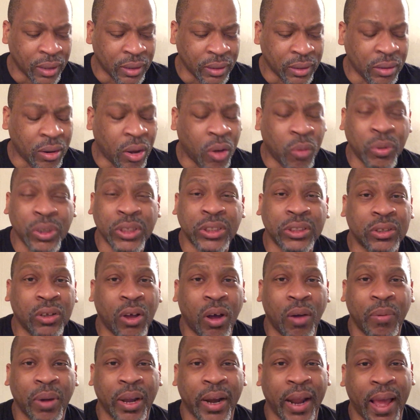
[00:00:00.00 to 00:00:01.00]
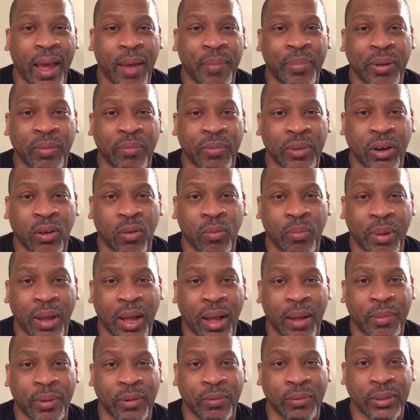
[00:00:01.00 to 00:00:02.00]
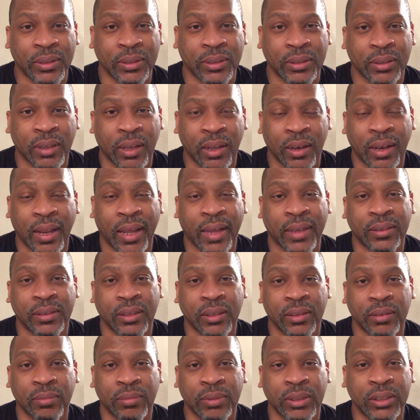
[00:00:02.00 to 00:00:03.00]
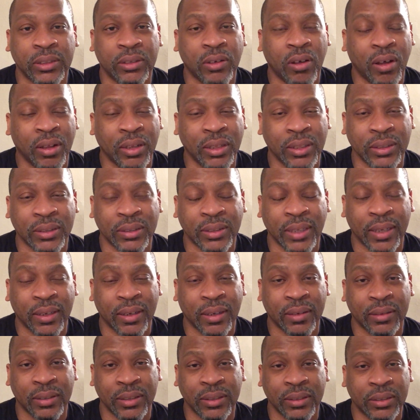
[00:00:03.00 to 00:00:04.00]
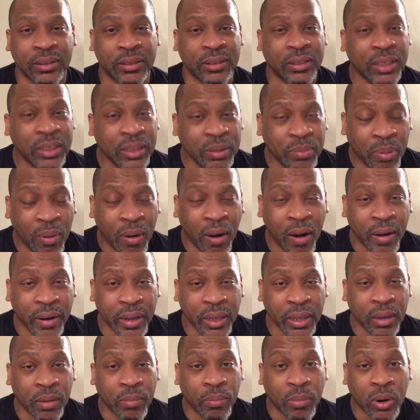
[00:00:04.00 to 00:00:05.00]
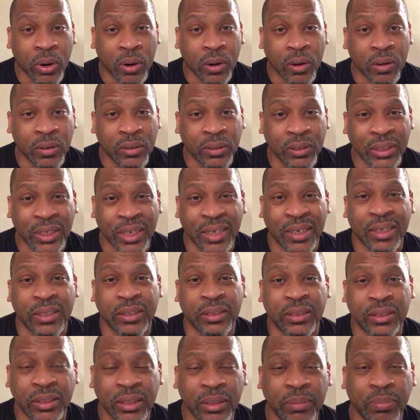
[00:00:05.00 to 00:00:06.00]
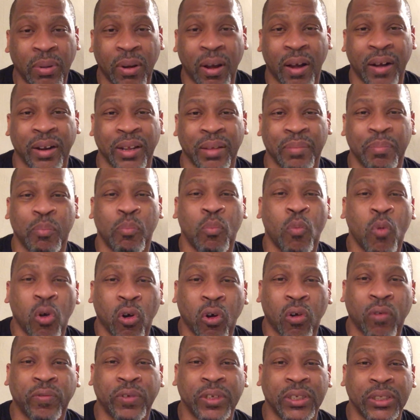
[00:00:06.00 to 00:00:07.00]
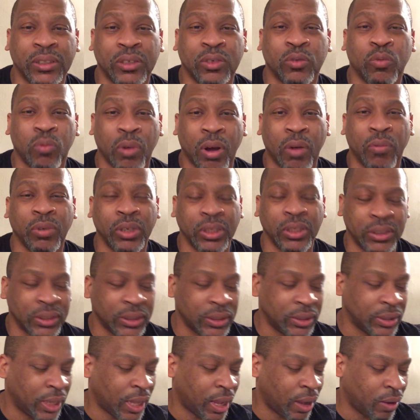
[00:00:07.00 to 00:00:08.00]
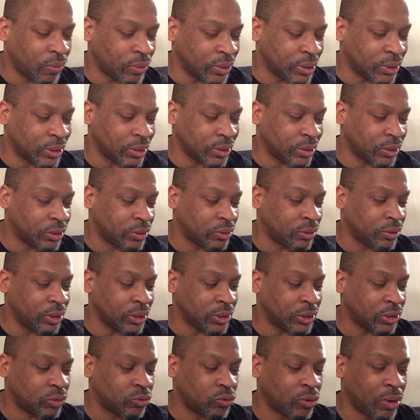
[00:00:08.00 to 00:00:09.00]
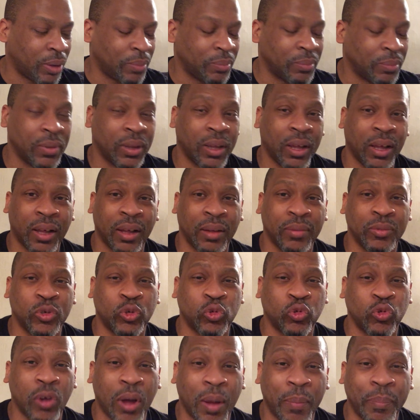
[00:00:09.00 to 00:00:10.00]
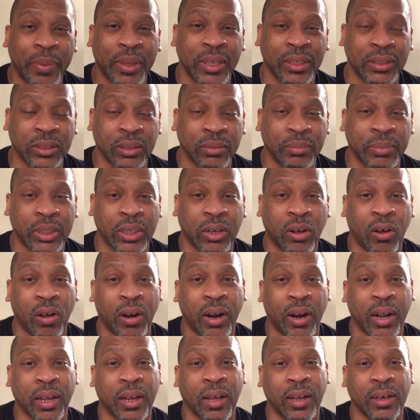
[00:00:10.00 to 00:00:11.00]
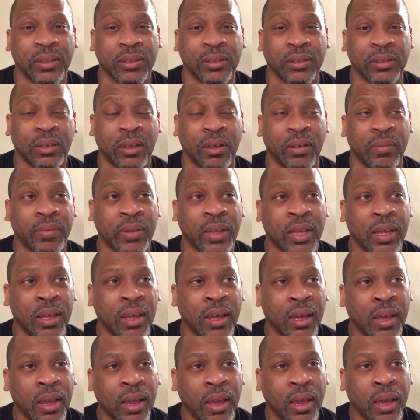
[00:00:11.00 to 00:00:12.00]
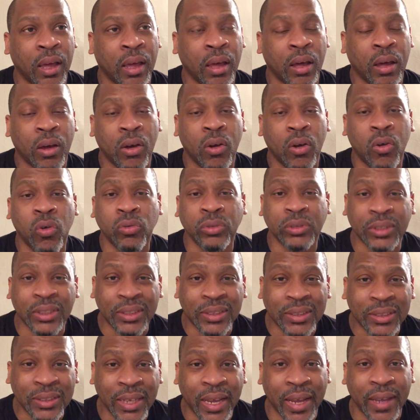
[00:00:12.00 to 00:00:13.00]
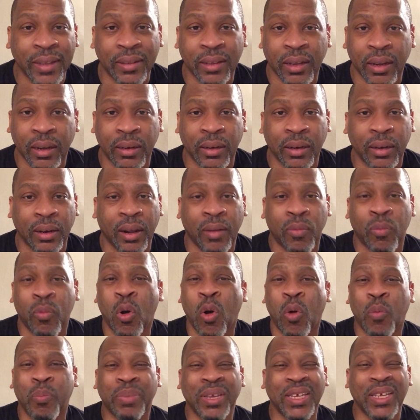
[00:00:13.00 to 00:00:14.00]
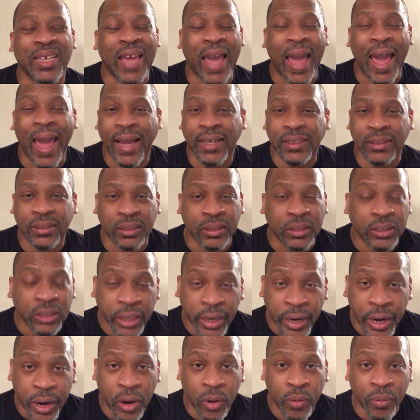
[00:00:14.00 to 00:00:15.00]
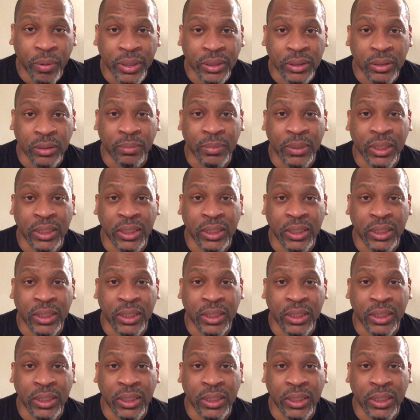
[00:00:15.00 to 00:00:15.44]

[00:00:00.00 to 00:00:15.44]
you know, we saw what happened when Obama was elected. We saw this Tea Party emerge, and this Tea Party morphed into what we see now with this Trumpism and all that kind of stuff. Who's to say that there won't be acts of terrorism